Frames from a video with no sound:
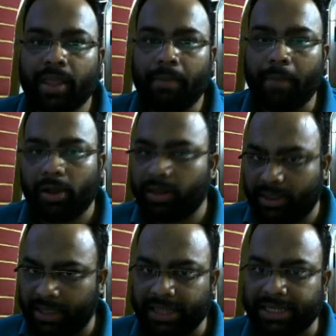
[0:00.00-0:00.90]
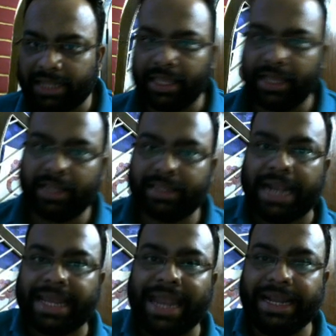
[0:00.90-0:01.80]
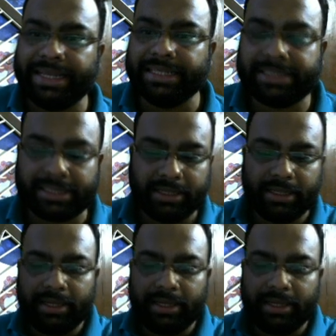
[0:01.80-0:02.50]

Because there is nothing that guarantees